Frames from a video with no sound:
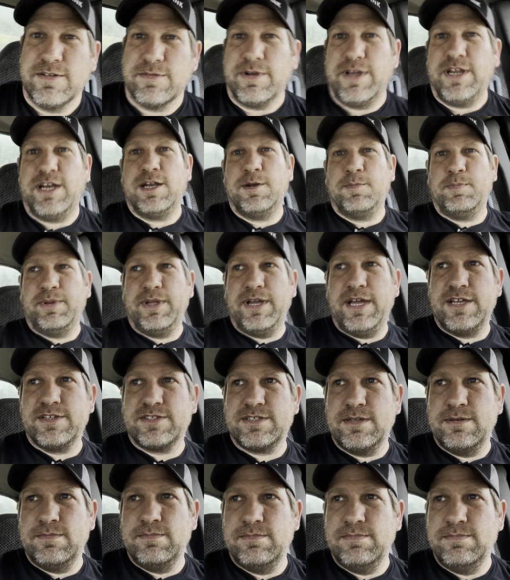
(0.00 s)
ready to plant
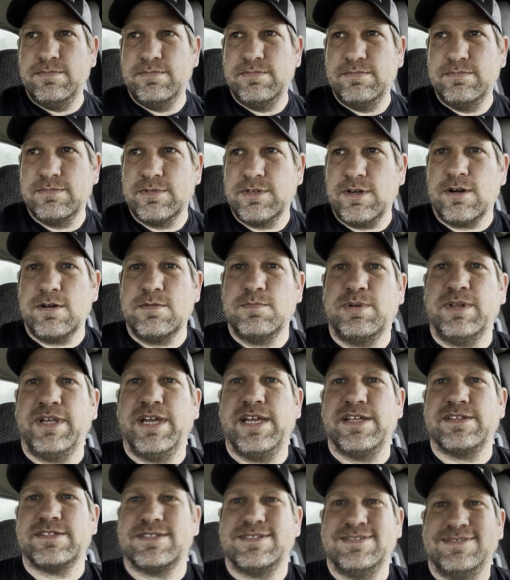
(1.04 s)
some garden
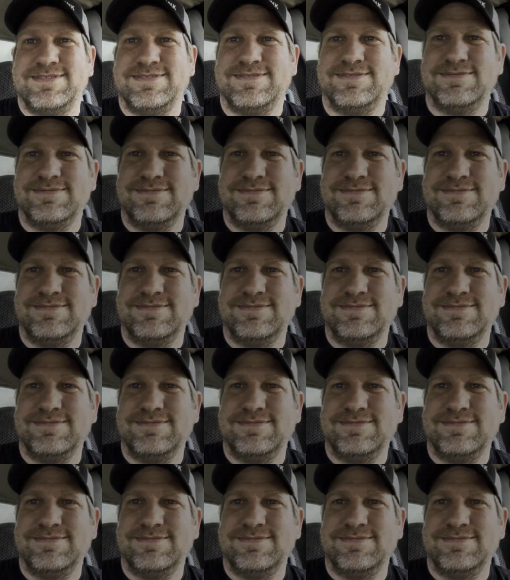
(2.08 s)
plants.